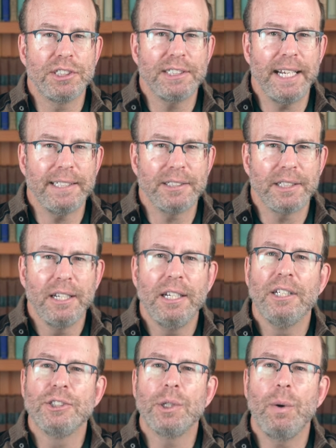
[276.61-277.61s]
states,
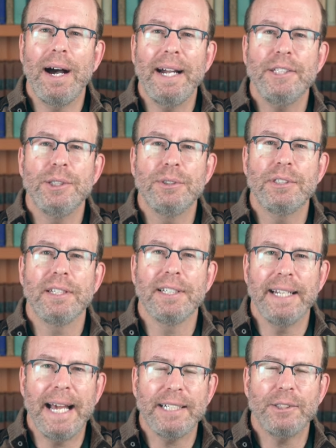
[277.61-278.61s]
so I used
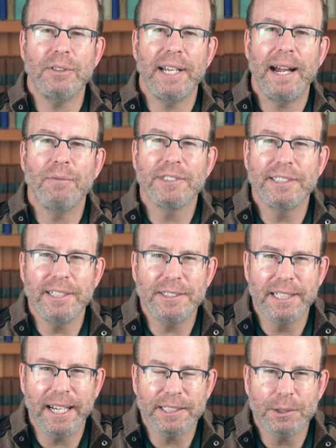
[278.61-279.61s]
the national average sales
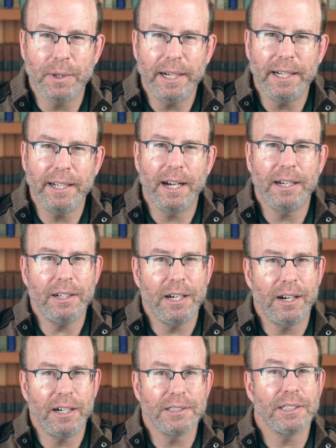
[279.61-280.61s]
tax rate on
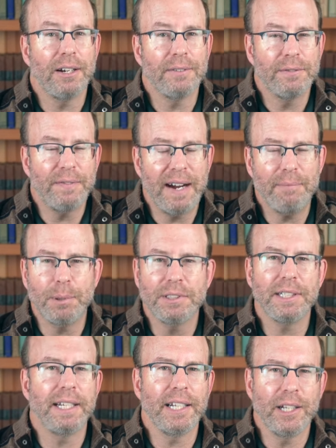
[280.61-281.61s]
cars of
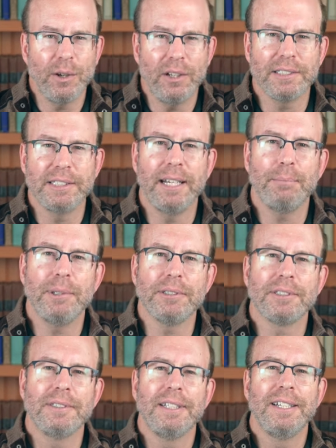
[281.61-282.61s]
5% in all
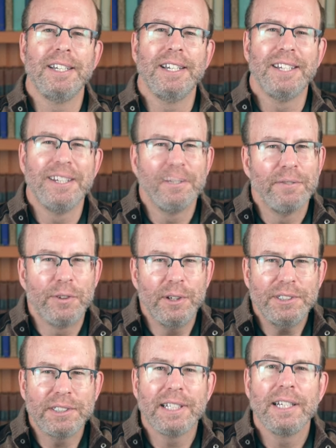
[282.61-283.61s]
examples.
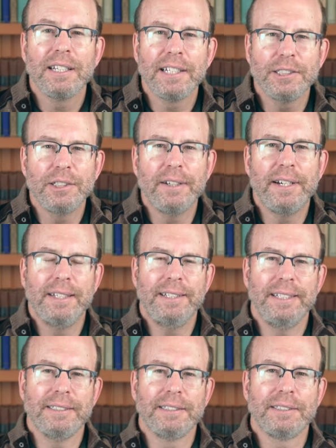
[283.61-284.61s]
First, let's look at a
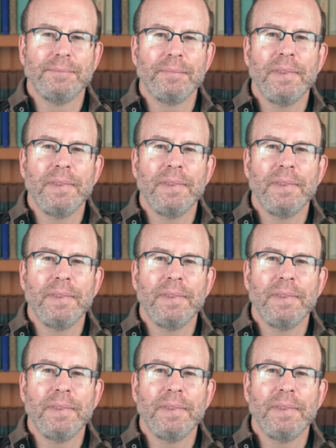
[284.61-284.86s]
lease.